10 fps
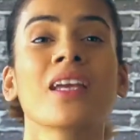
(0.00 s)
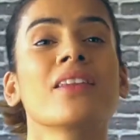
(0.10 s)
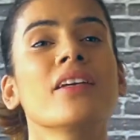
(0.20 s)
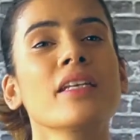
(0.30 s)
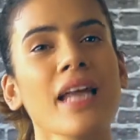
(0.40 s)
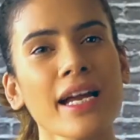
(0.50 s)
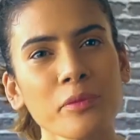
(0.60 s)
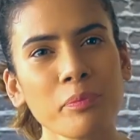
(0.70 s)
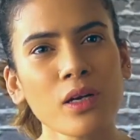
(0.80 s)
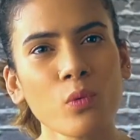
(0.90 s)
The
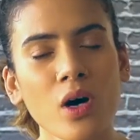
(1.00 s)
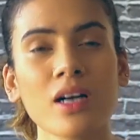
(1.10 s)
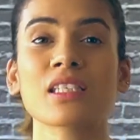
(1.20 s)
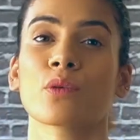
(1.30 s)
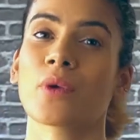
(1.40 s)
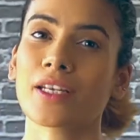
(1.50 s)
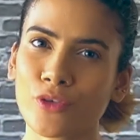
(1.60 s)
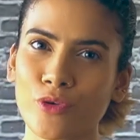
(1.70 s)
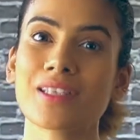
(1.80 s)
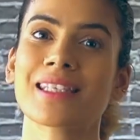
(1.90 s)
night pill works when
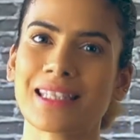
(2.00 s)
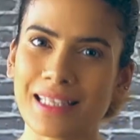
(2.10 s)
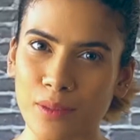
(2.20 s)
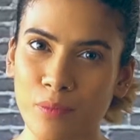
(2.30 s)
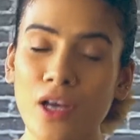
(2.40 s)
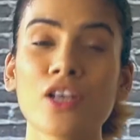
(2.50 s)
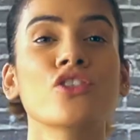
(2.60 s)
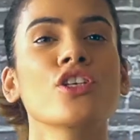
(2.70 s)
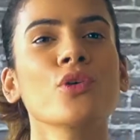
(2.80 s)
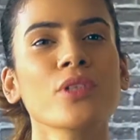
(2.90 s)
you're asleep.
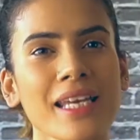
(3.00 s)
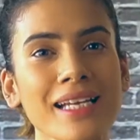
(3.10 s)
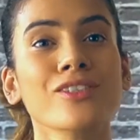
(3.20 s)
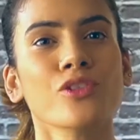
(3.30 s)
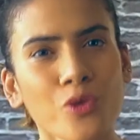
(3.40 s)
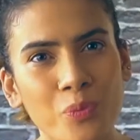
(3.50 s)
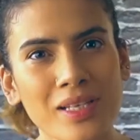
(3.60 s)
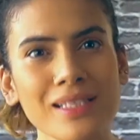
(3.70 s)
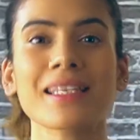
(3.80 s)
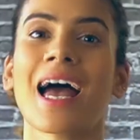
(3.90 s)
So you take 2
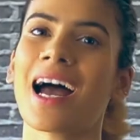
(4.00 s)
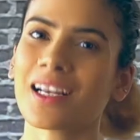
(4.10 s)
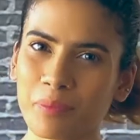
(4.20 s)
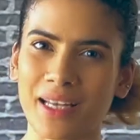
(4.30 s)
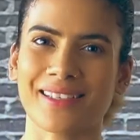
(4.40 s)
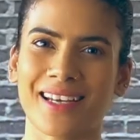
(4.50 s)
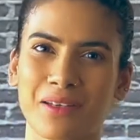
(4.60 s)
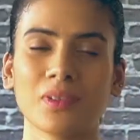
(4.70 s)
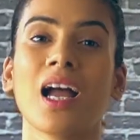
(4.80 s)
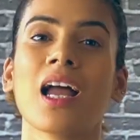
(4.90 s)
pills at
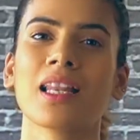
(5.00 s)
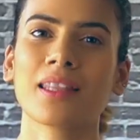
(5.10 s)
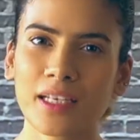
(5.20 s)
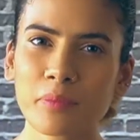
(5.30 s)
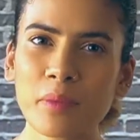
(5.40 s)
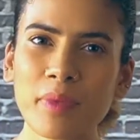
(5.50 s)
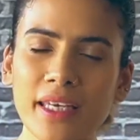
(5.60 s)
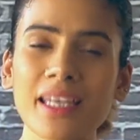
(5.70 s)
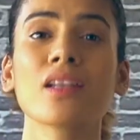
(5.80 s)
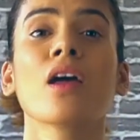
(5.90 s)
bedtime. Let me
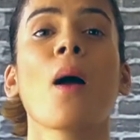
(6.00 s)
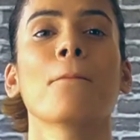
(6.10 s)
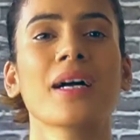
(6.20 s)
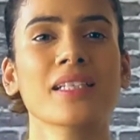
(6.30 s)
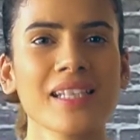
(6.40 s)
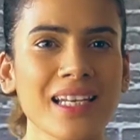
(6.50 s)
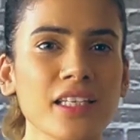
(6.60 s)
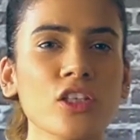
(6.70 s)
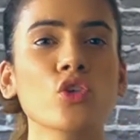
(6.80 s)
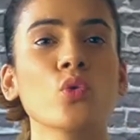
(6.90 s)
begin by
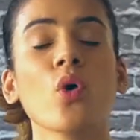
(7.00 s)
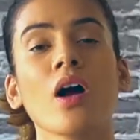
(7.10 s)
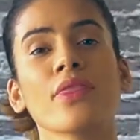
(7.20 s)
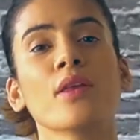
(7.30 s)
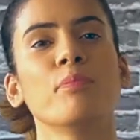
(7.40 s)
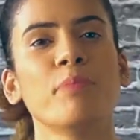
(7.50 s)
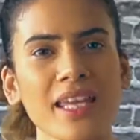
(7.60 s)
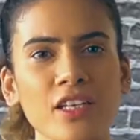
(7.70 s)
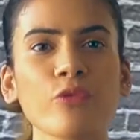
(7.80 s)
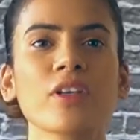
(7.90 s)
telling you the
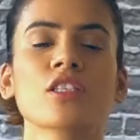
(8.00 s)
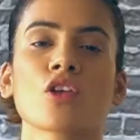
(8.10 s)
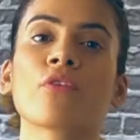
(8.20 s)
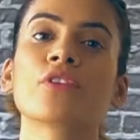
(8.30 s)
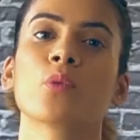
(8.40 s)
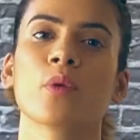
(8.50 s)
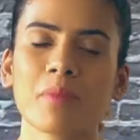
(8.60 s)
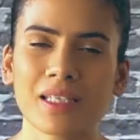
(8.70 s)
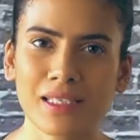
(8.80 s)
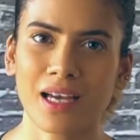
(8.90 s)
benefits of the
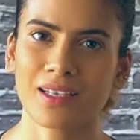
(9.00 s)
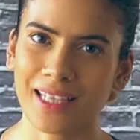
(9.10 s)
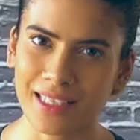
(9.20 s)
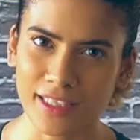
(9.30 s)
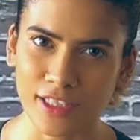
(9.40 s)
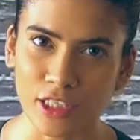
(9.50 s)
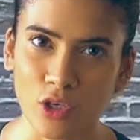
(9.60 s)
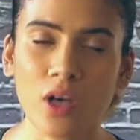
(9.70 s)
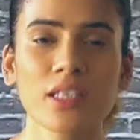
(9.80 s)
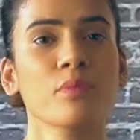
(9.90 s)
Women's Daily
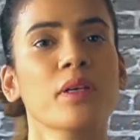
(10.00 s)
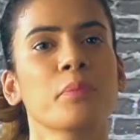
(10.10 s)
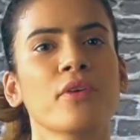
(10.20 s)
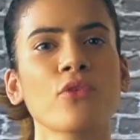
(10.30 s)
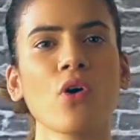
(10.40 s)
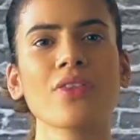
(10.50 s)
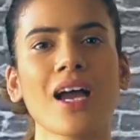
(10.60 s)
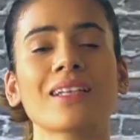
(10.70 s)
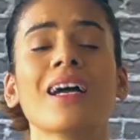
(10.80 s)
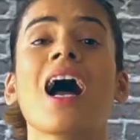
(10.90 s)
Detox. But before
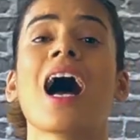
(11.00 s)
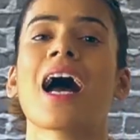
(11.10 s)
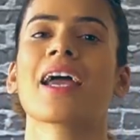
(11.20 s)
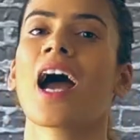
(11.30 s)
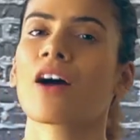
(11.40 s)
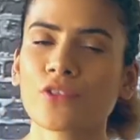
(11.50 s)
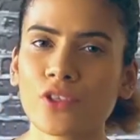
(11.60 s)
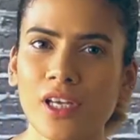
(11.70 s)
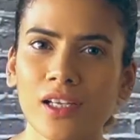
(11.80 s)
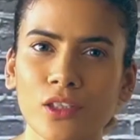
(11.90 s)
that, I have
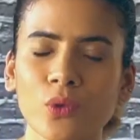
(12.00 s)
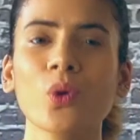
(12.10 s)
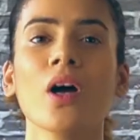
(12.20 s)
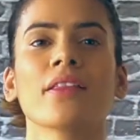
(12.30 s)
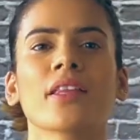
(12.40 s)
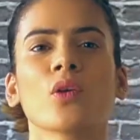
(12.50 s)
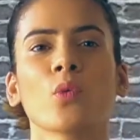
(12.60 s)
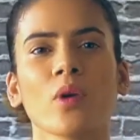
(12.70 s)
to tell you that the